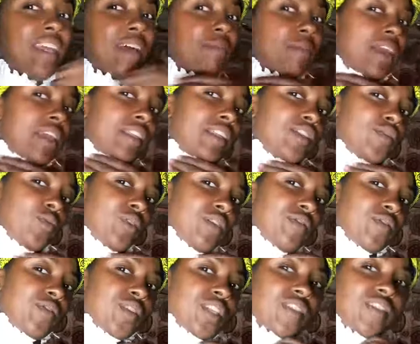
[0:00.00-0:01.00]
I made these
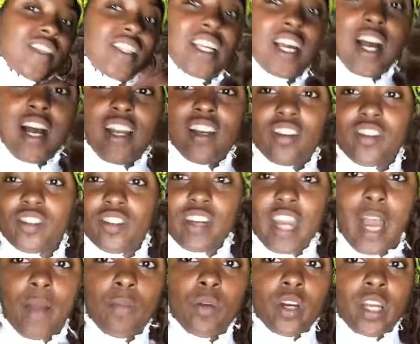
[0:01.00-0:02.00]
ruffles in this collar. So
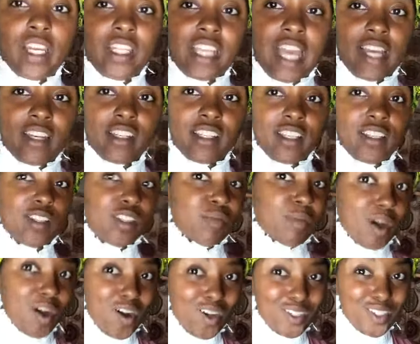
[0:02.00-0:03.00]
now I'm going to attach this to
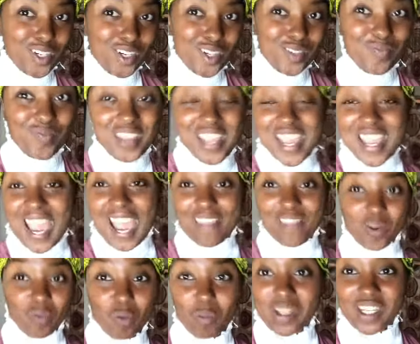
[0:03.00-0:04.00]
my halter and
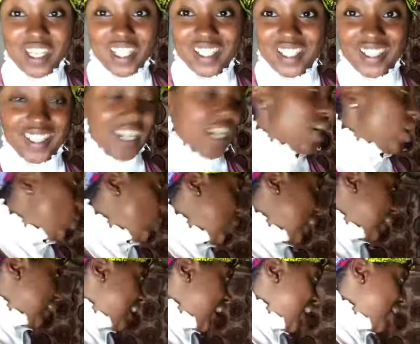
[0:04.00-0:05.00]
then we'll be done.
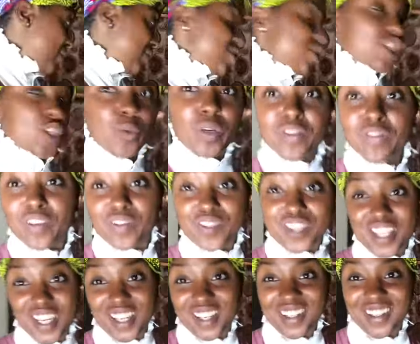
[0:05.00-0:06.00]
Right now it's
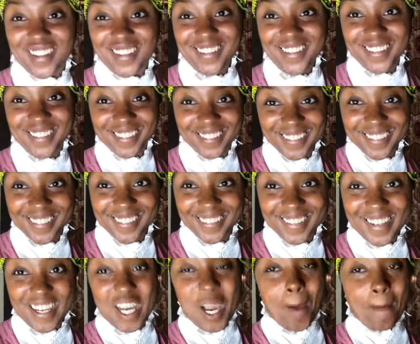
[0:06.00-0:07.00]
3:15,
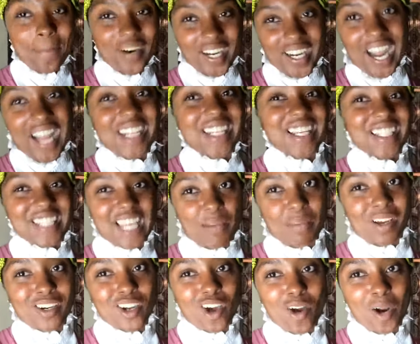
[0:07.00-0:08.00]
but I did take
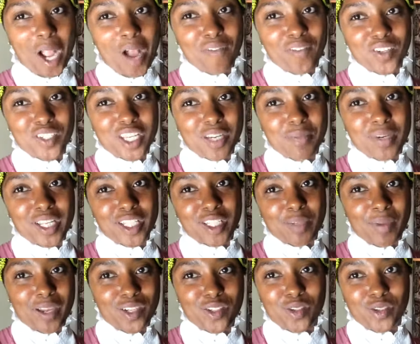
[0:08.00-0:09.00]
my dog out for 10 minutes to
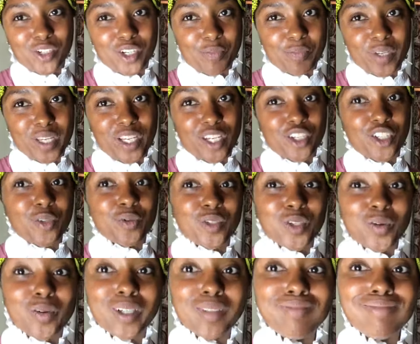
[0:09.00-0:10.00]
make sure she peed because she was
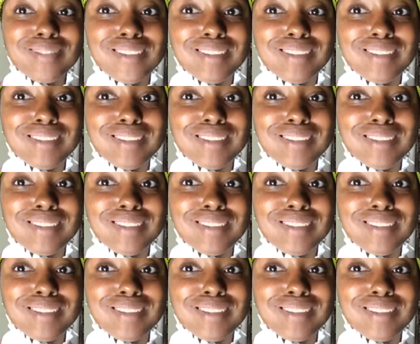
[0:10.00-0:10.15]
going